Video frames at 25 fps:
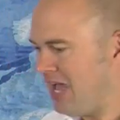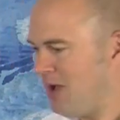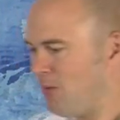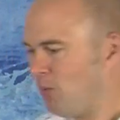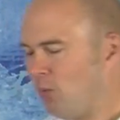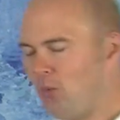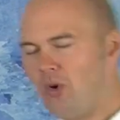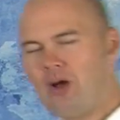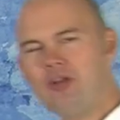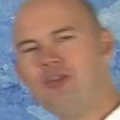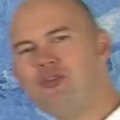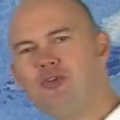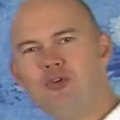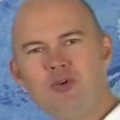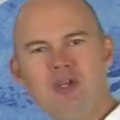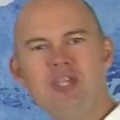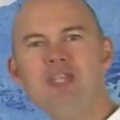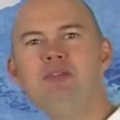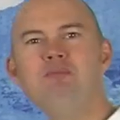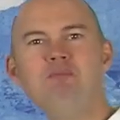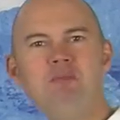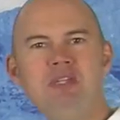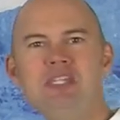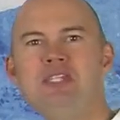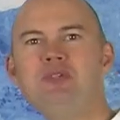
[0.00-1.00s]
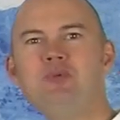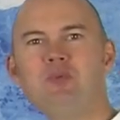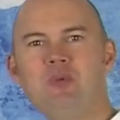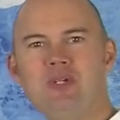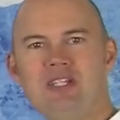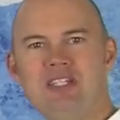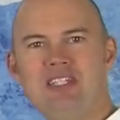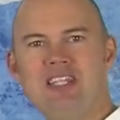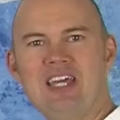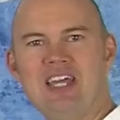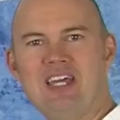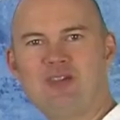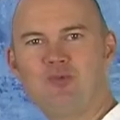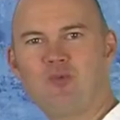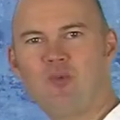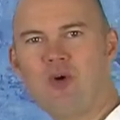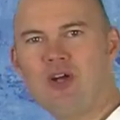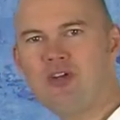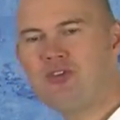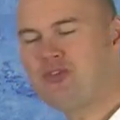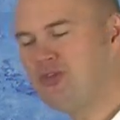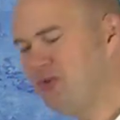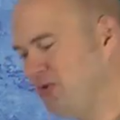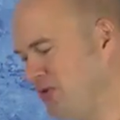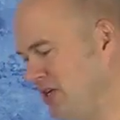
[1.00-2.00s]
What do he mean with that?
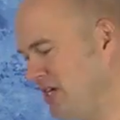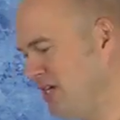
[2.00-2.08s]
What do